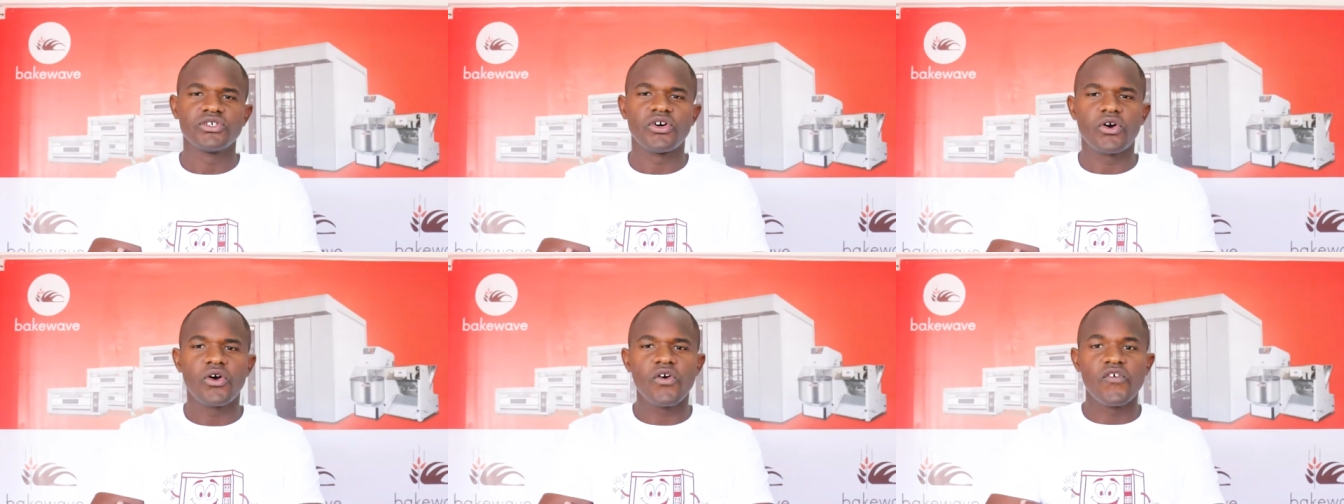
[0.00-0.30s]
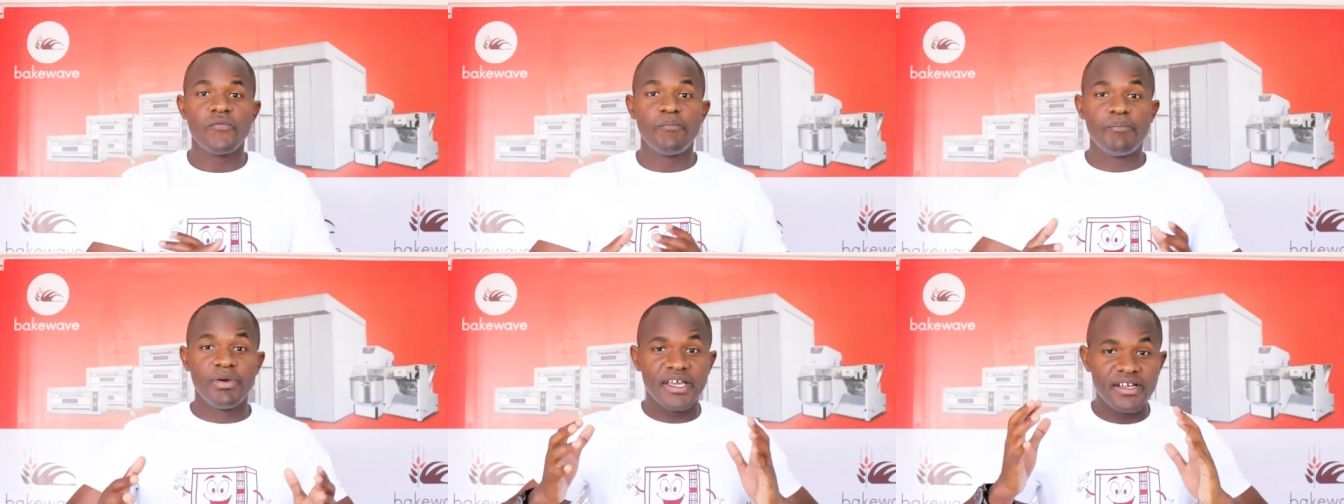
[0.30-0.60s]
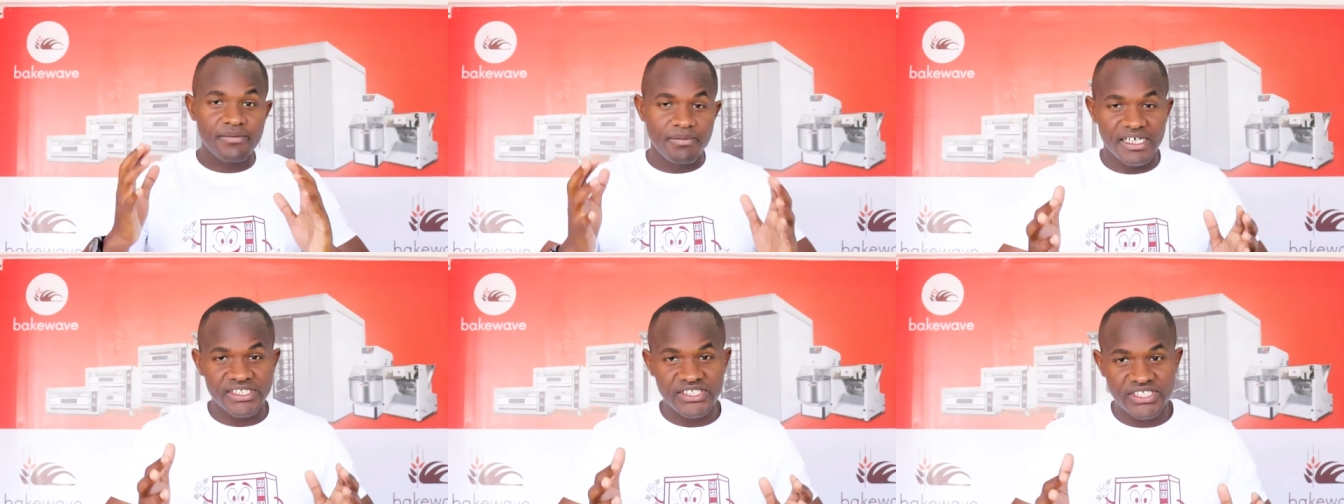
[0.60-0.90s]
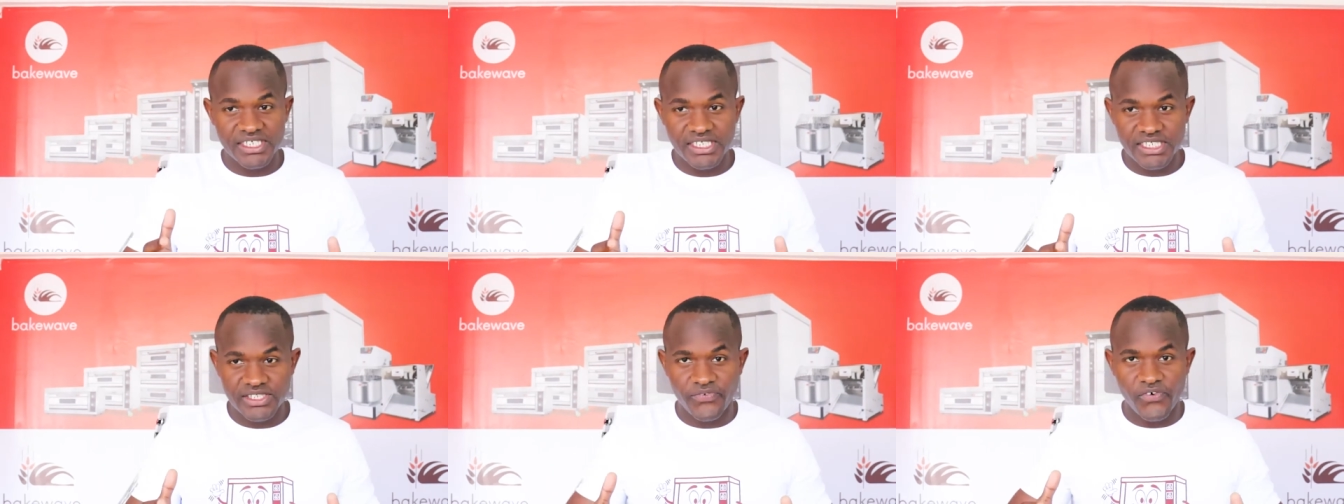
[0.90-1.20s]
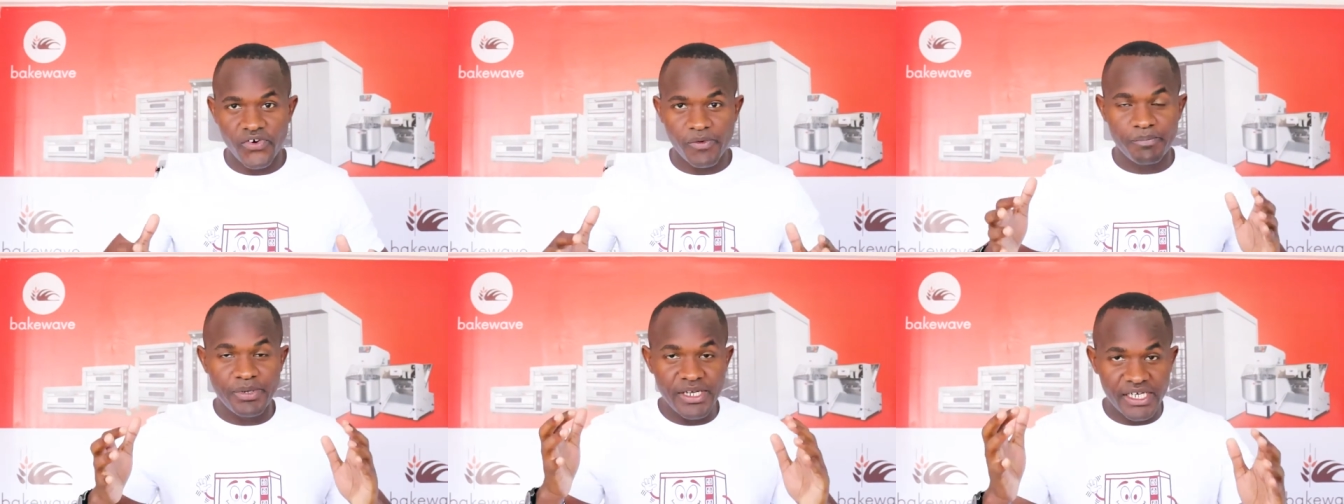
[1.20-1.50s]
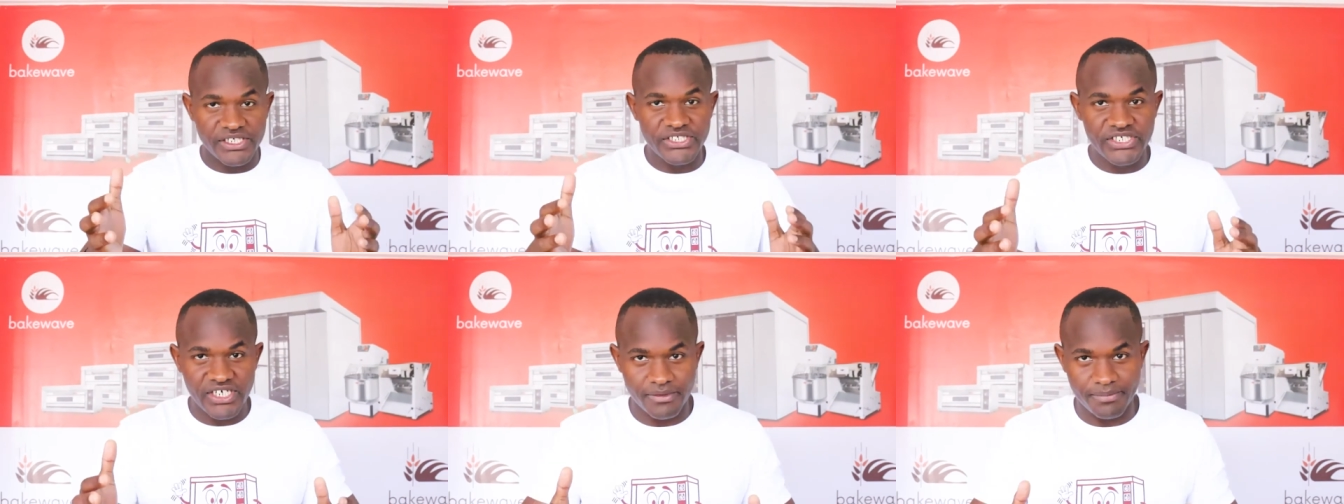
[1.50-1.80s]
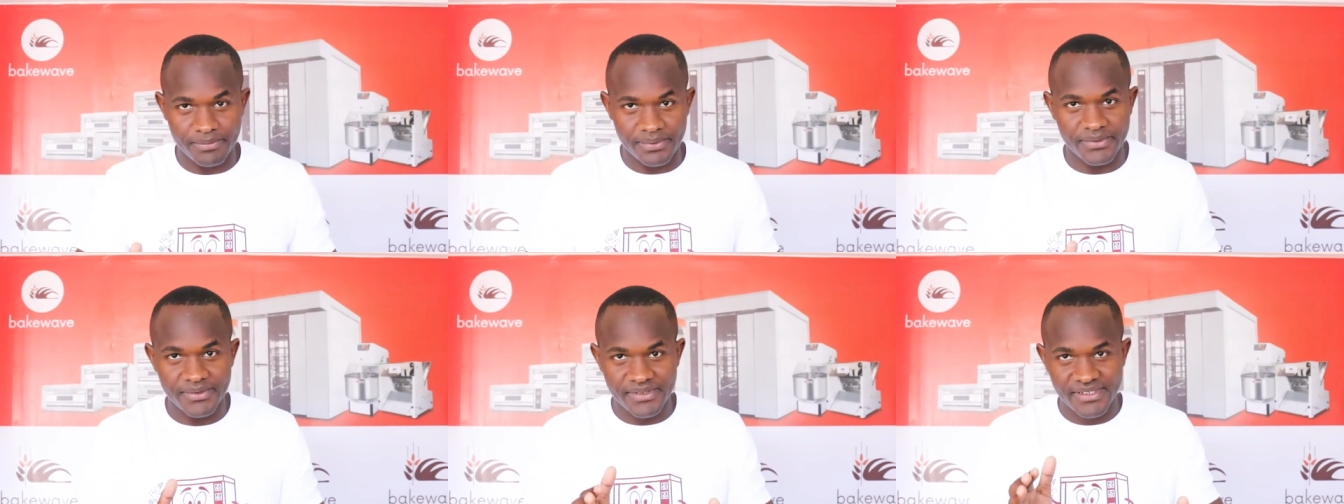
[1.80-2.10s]
Talk of big machines for big
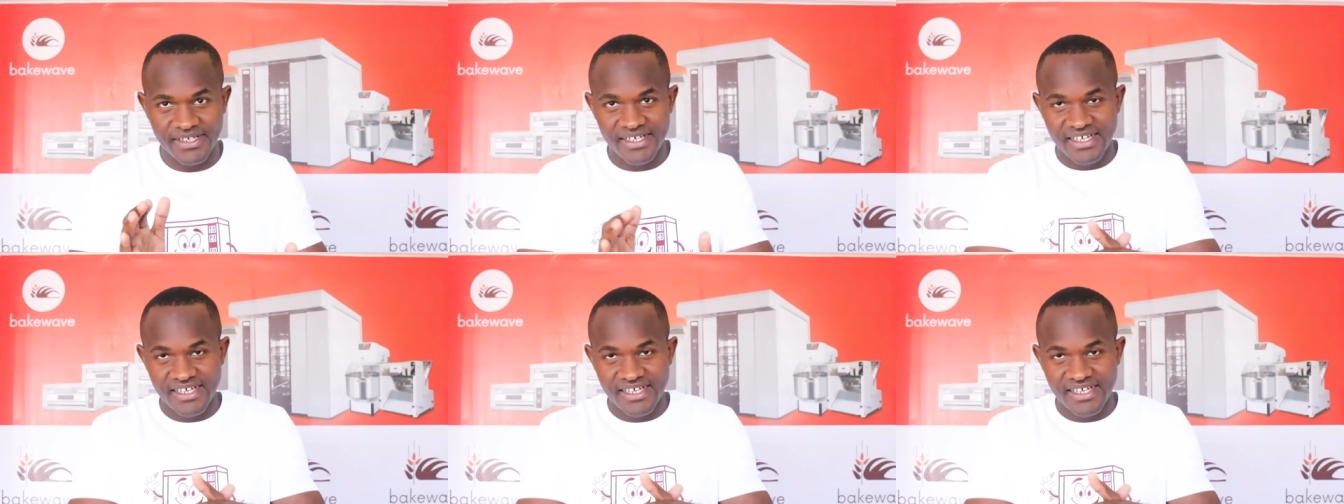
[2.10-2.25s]
job.